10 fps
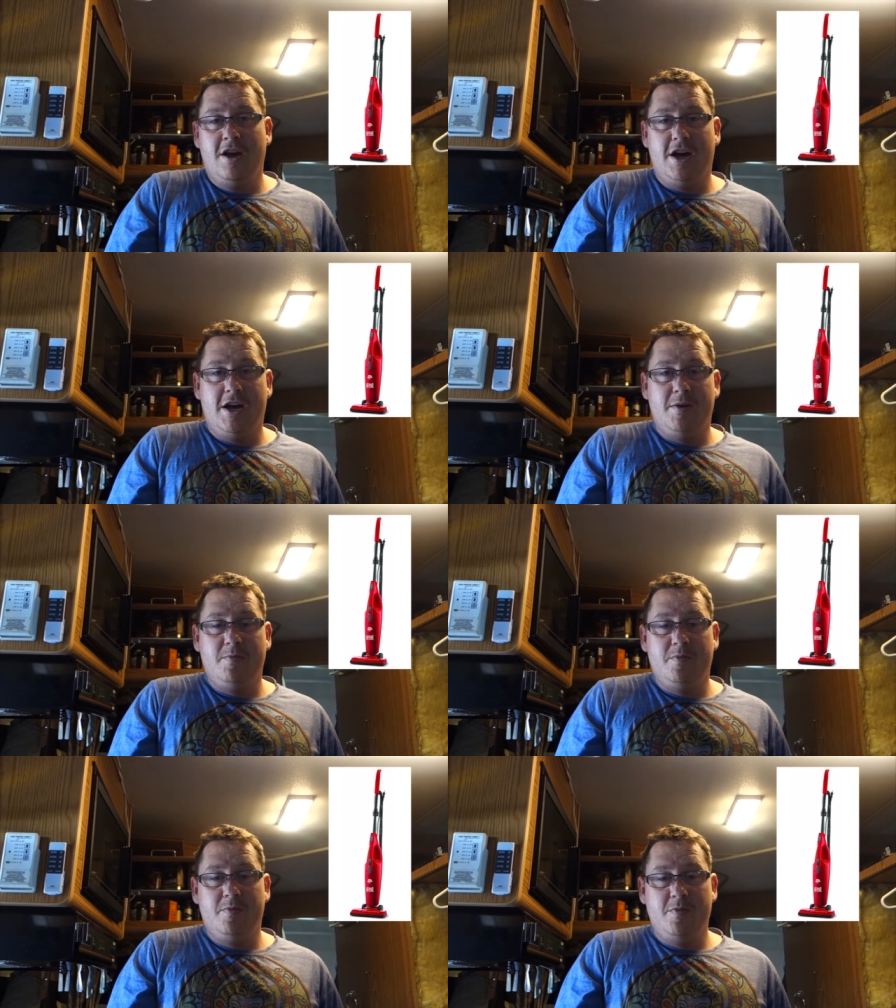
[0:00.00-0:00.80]
Um,
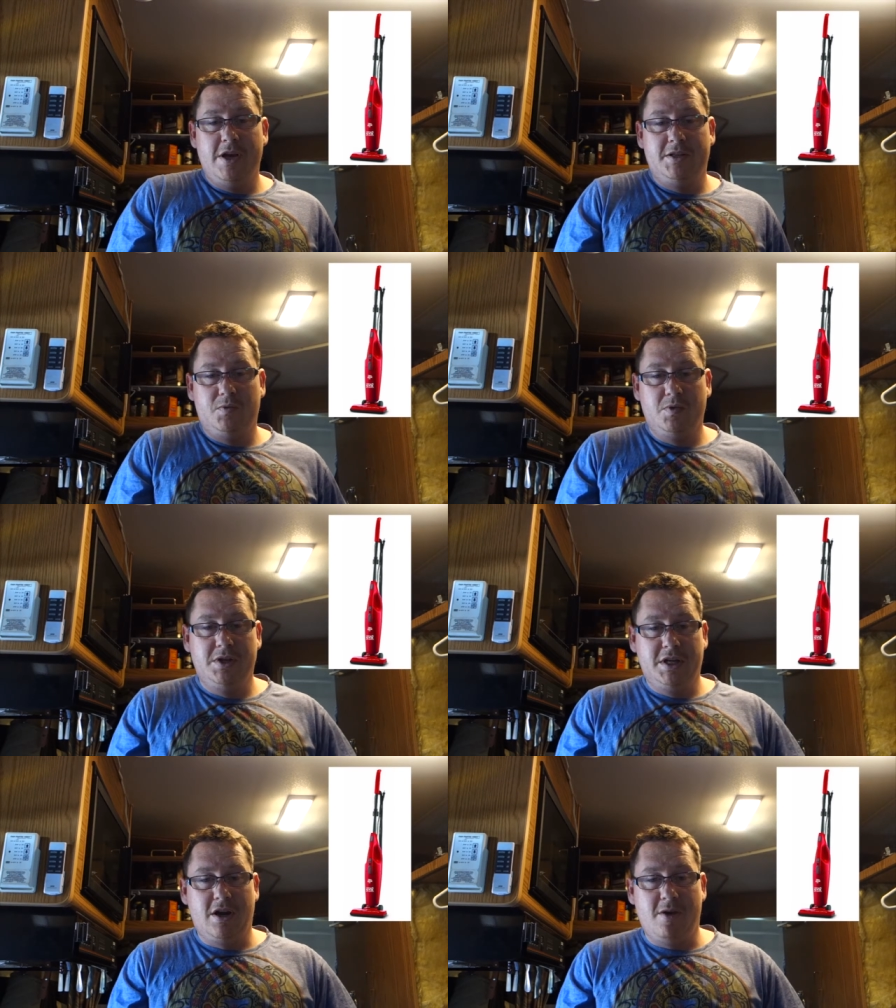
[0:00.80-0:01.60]
it's
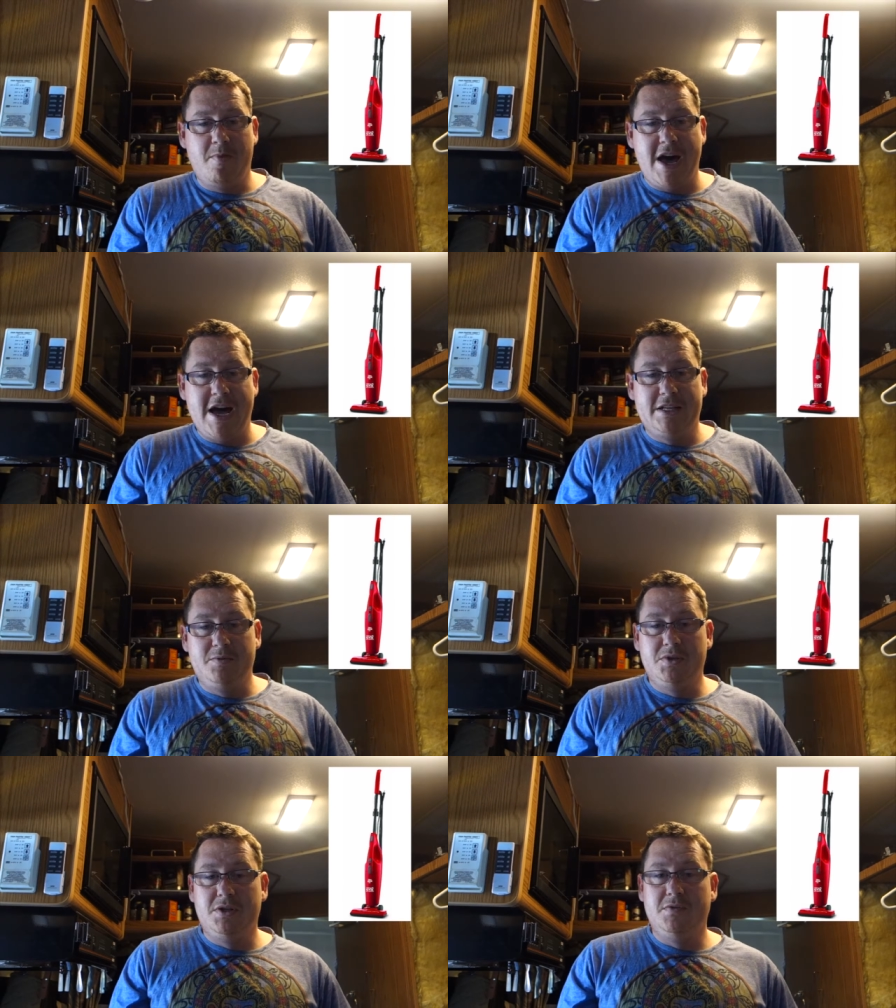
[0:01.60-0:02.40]
really compact. It
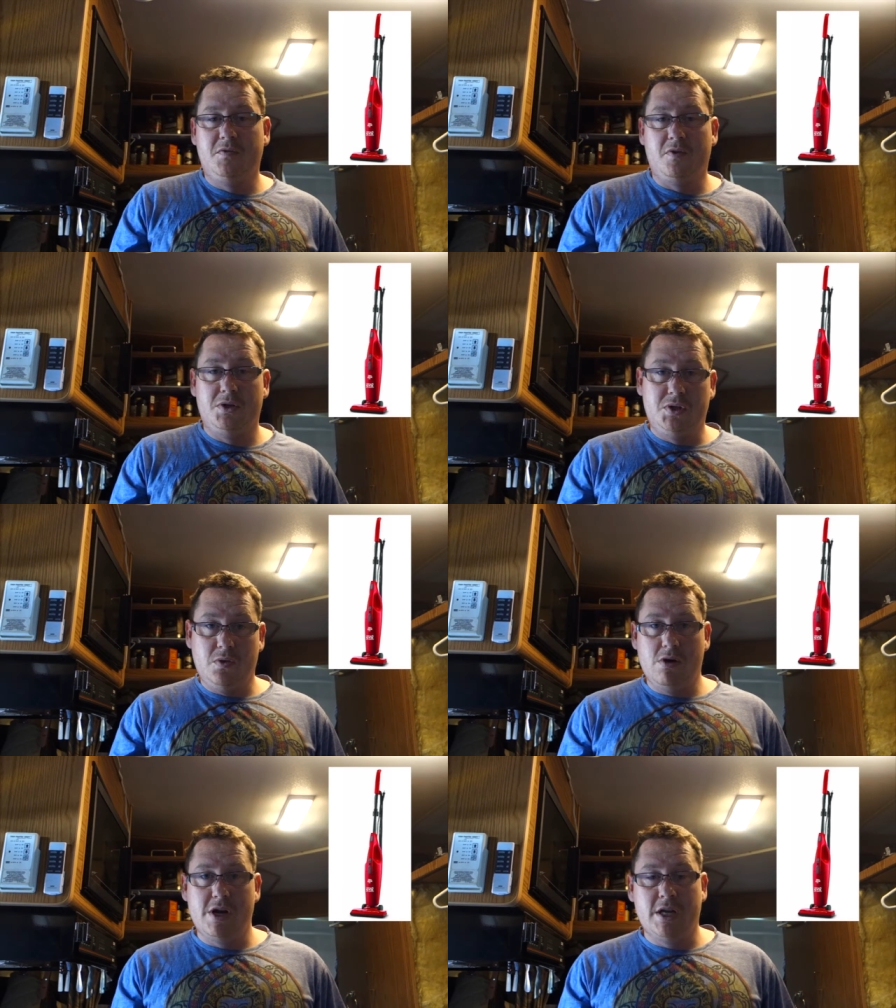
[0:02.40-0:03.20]
was good for
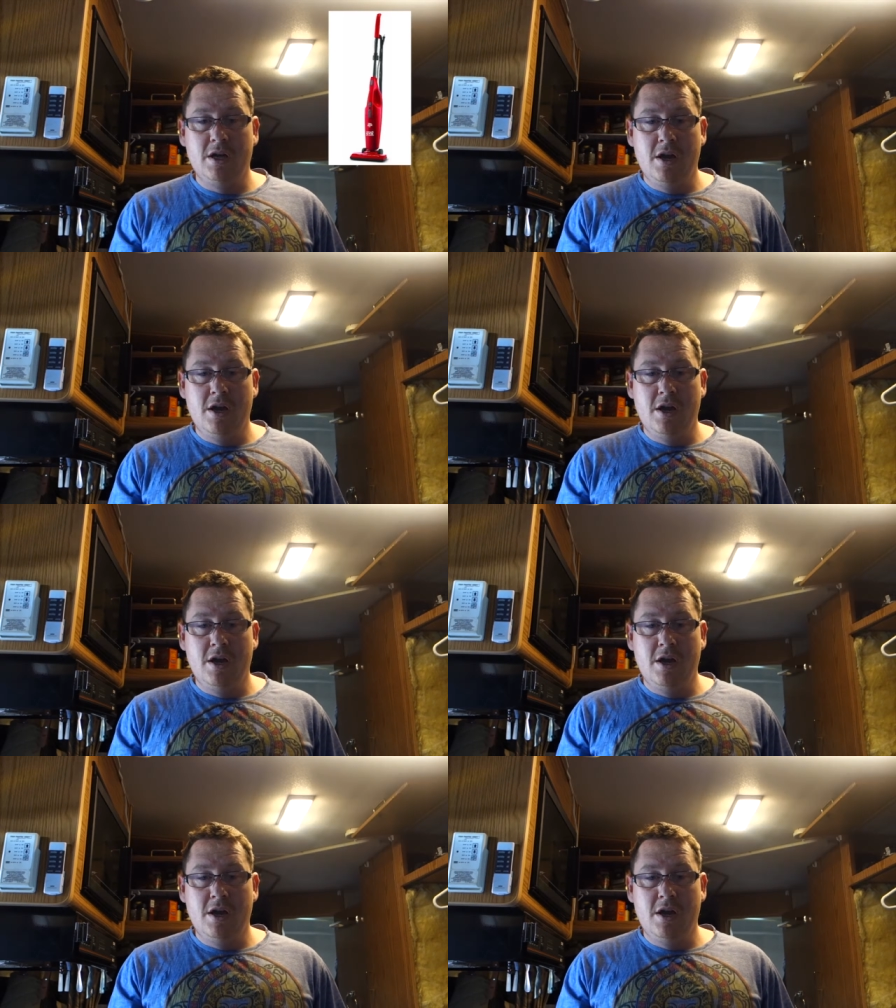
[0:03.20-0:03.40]
storing,